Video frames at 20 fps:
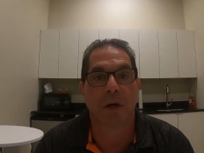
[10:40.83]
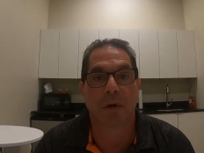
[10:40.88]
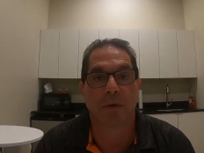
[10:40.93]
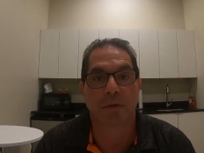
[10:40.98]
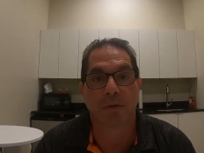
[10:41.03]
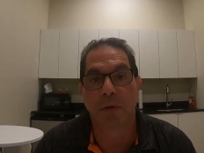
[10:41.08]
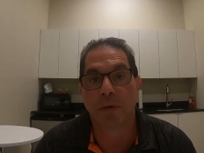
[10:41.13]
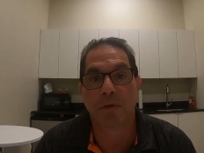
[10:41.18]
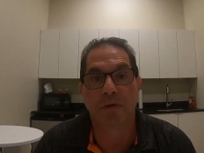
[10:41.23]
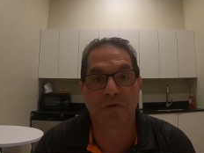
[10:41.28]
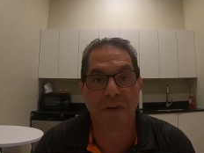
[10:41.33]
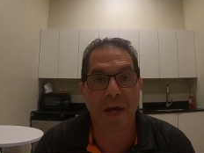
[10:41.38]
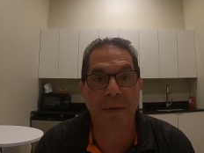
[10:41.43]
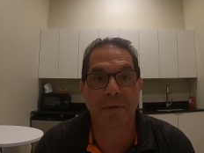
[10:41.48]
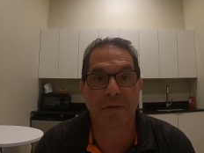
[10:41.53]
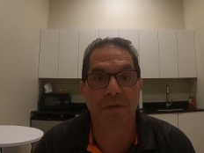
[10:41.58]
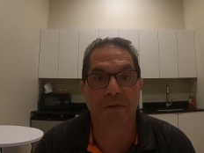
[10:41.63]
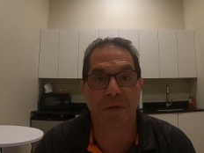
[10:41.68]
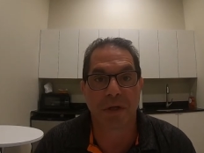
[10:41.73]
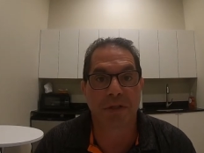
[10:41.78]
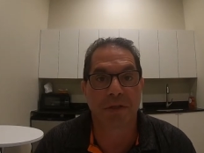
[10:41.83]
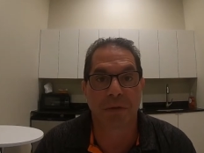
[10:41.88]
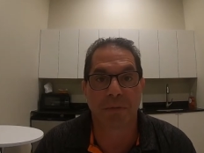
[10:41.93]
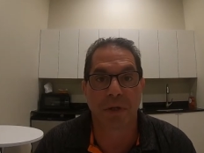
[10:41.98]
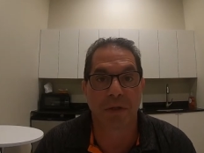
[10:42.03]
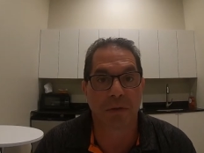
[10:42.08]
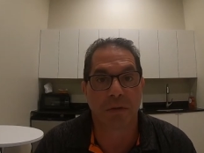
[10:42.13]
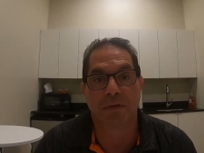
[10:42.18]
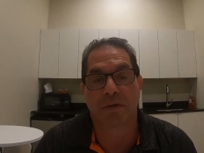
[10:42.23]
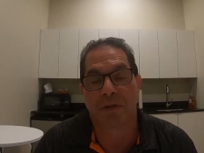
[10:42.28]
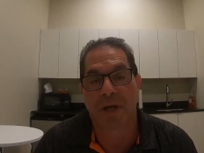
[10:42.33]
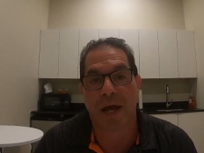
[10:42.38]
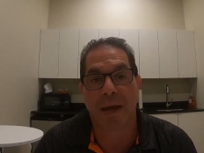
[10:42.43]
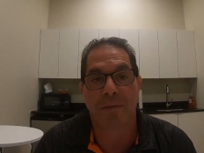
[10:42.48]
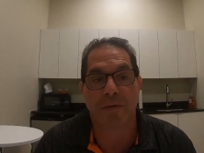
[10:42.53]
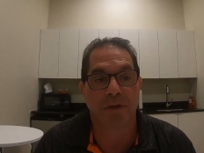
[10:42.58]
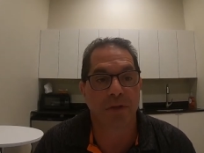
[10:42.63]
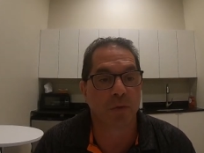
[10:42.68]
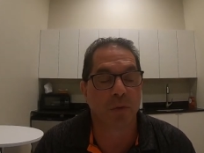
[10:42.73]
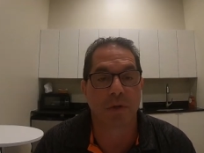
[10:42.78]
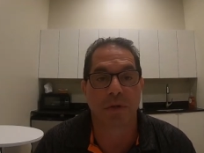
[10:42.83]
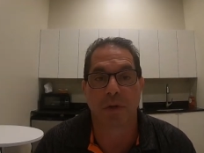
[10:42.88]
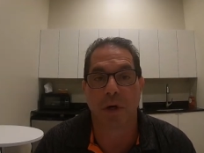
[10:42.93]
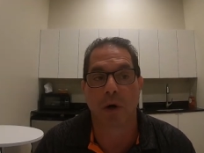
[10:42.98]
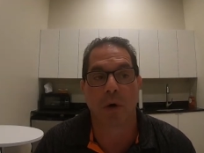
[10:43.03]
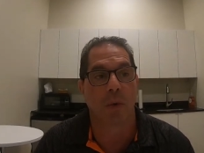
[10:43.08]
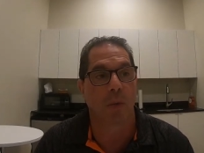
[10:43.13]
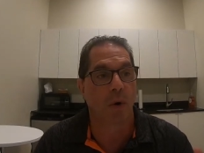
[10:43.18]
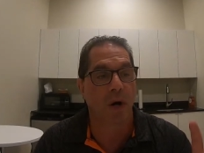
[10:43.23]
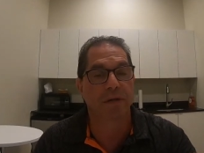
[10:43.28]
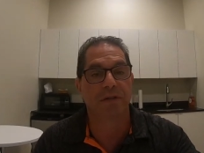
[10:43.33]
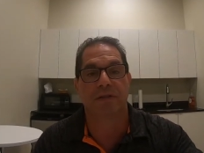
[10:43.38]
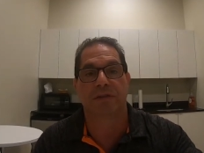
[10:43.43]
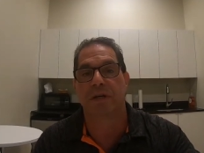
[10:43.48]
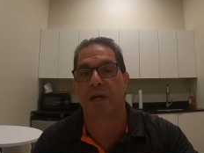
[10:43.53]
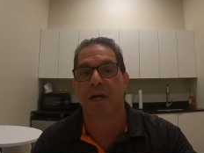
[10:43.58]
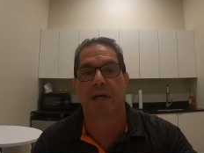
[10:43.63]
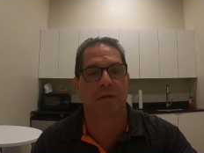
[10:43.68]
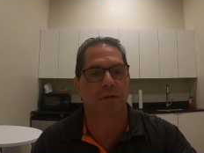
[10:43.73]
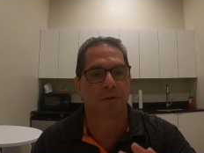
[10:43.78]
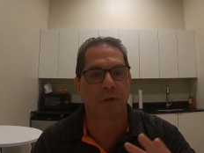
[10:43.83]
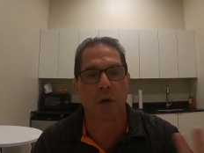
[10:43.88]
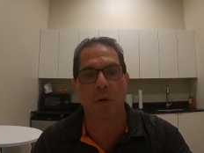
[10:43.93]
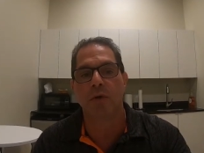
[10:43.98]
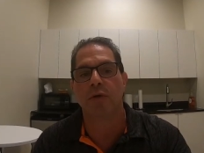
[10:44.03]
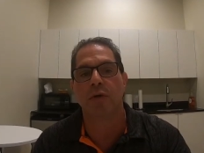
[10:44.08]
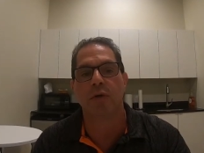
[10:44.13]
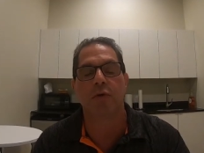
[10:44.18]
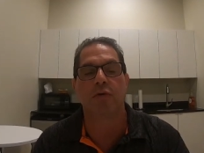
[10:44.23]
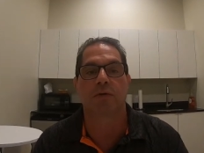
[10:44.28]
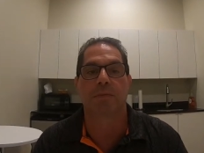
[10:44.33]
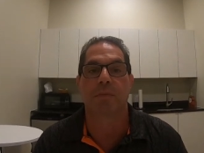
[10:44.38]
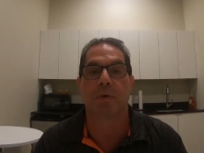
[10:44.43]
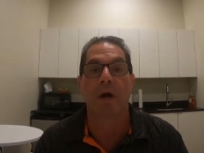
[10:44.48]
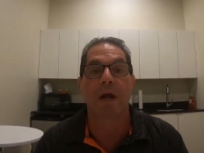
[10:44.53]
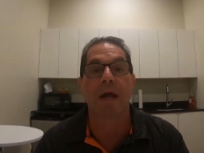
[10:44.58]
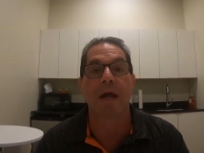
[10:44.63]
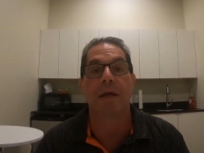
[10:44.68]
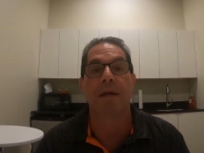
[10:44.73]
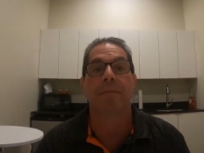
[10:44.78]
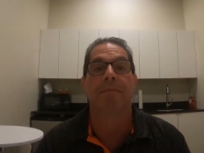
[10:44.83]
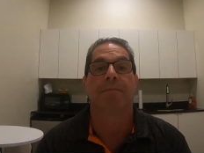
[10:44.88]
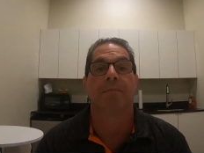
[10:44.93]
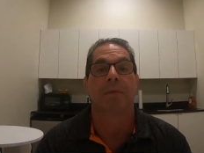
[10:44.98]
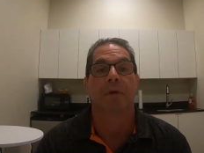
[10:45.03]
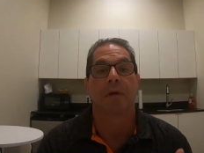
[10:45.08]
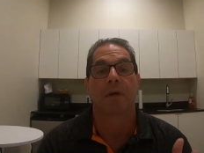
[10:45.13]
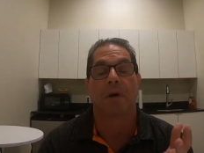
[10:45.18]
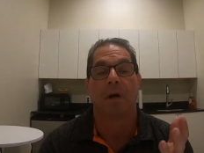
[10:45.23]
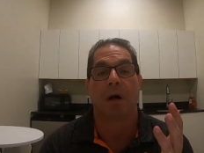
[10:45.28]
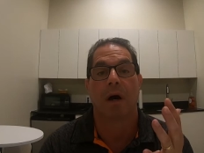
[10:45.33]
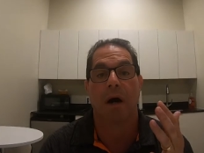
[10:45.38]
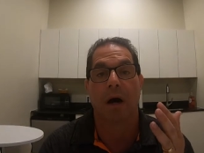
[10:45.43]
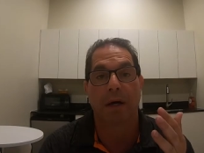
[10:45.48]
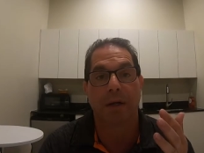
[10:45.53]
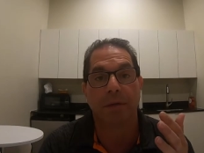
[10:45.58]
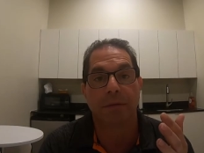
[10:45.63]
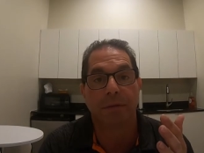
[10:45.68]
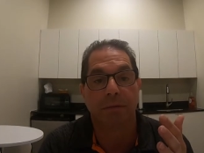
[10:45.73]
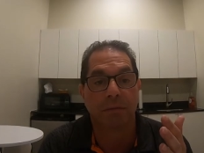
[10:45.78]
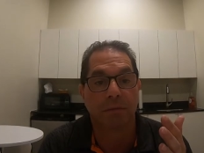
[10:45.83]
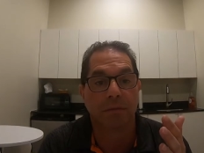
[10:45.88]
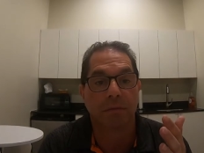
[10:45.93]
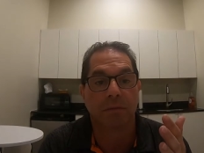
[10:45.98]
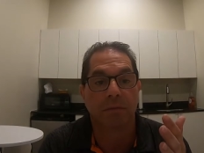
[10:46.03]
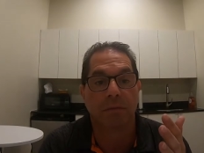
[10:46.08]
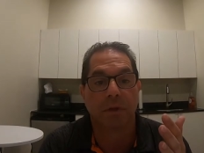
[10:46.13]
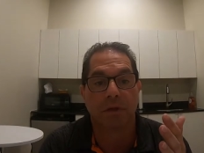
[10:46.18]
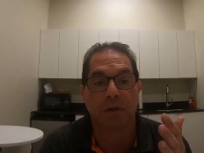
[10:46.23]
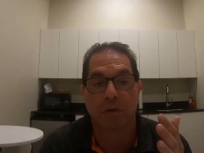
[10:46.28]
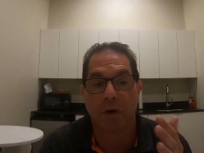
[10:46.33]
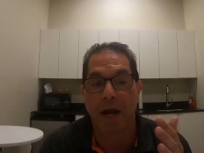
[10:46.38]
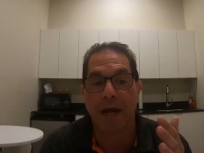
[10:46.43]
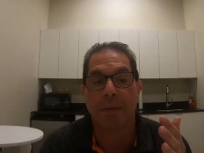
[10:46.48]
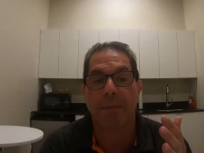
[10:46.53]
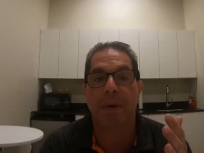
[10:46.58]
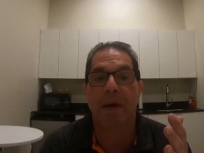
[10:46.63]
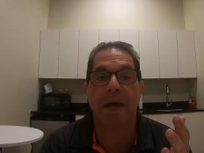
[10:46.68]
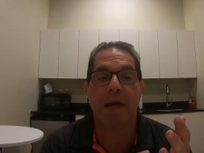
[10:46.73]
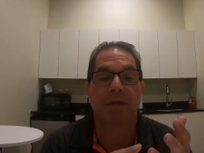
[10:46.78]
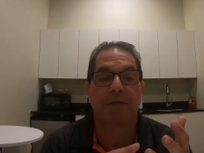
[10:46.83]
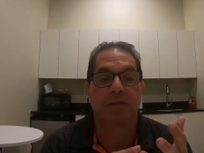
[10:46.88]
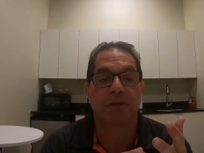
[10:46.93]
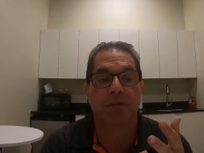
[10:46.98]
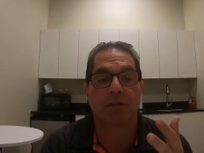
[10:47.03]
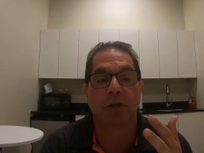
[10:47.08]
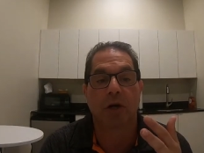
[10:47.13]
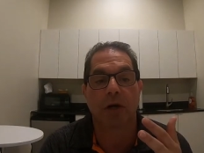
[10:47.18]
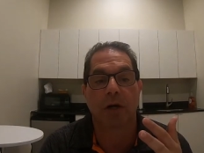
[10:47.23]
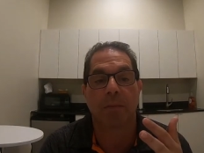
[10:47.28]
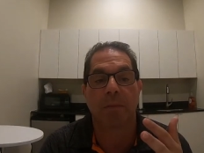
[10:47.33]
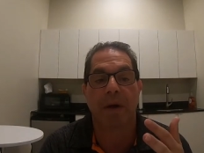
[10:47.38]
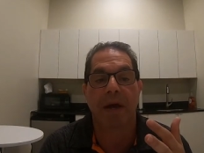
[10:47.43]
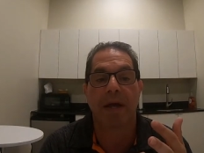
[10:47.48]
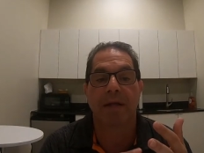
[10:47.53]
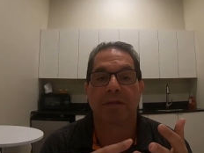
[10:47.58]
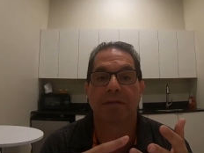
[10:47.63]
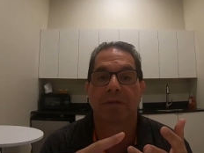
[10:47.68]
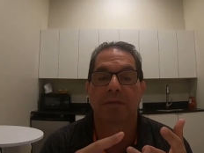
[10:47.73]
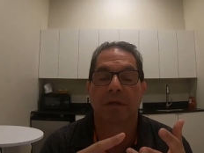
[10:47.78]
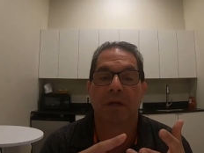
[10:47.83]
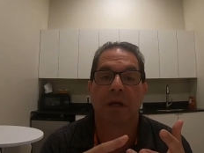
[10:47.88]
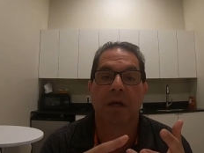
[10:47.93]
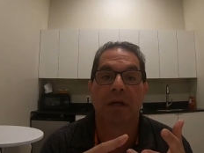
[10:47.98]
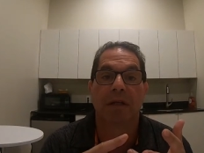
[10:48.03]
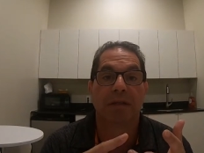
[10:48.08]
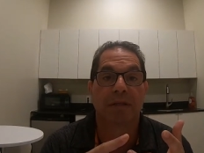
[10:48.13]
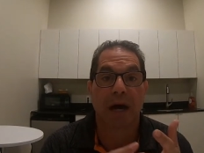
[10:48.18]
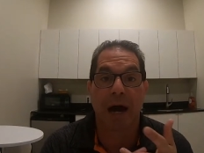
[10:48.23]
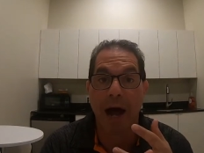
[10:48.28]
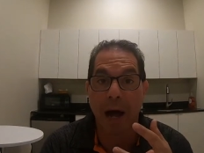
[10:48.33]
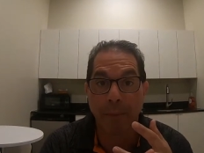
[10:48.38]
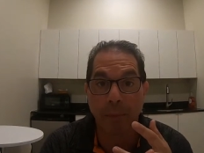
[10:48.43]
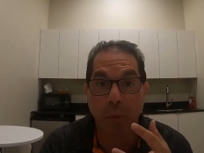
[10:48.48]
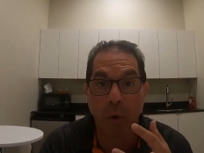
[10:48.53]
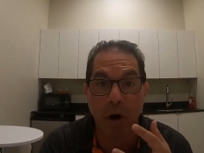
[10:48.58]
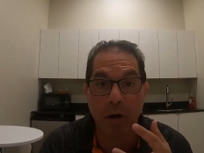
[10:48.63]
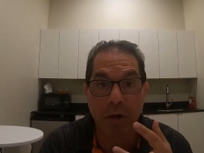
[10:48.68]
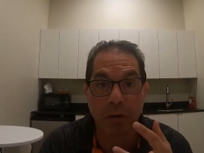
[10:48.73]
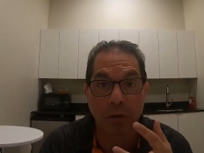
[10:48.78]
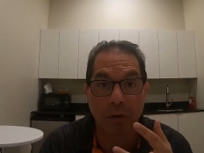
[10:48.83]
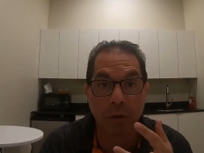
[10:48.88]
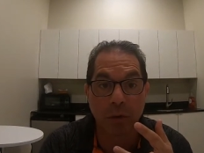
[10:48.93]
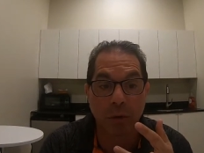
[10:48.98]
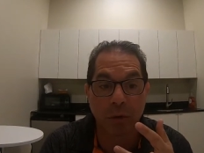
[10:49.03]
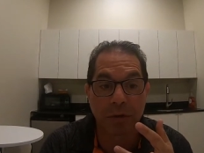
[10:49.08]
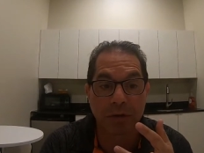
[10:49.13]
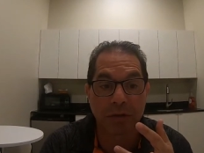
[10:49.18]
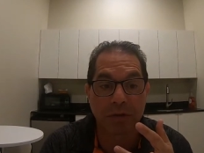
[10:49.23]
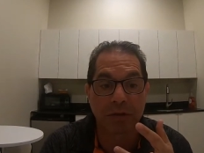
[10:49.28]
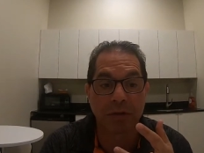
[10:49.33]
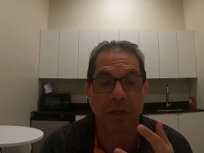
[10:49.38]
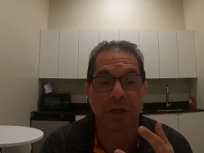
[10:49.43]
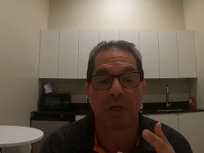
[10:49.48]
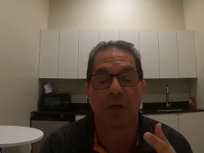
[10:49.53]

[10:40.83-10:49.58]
two famous fishermen whose names you would know, one saying don't use Braid on crankbaits, jerkbaits, topwater lures,